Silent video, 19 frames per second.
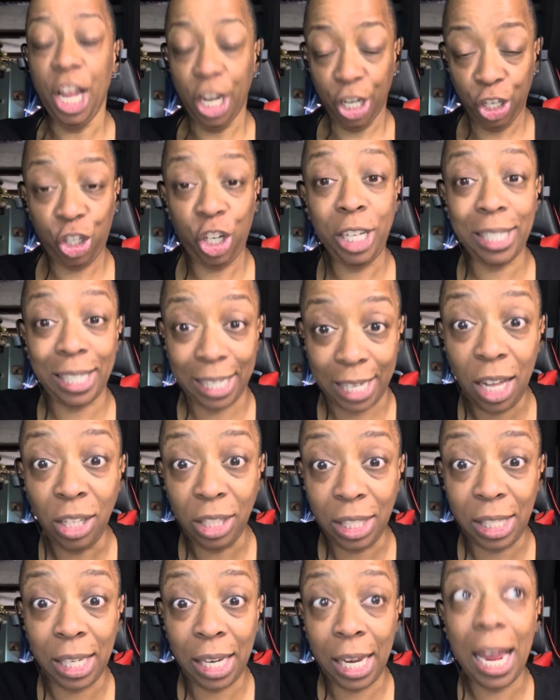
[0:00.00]
She's
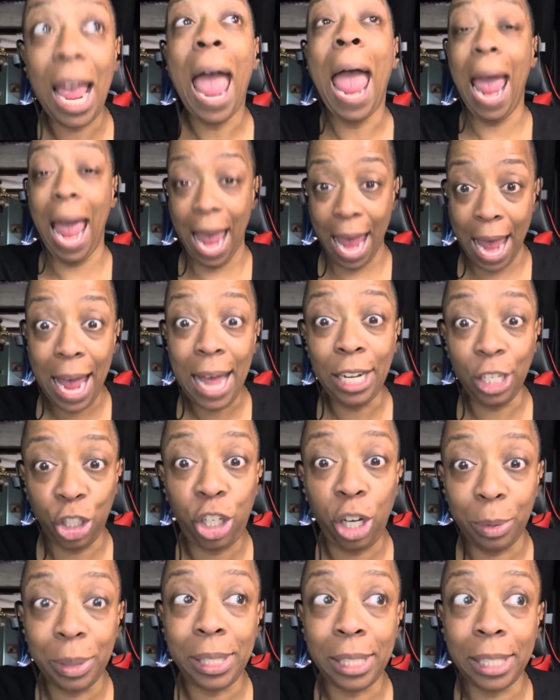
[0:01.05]
guilty and
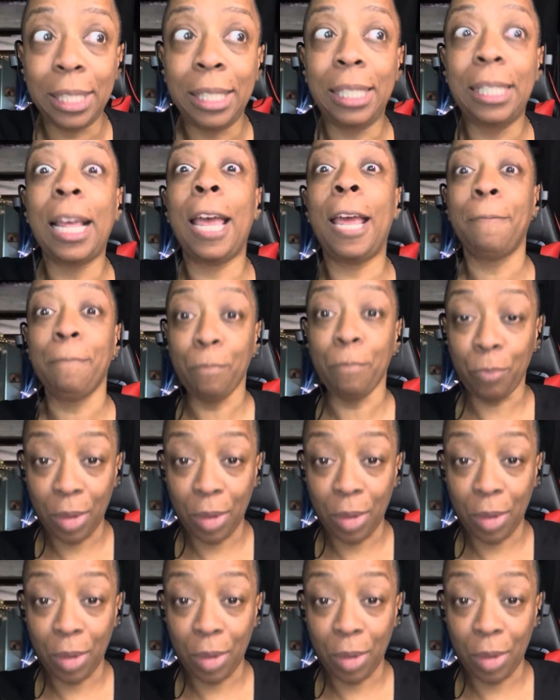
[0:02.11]
she was insane.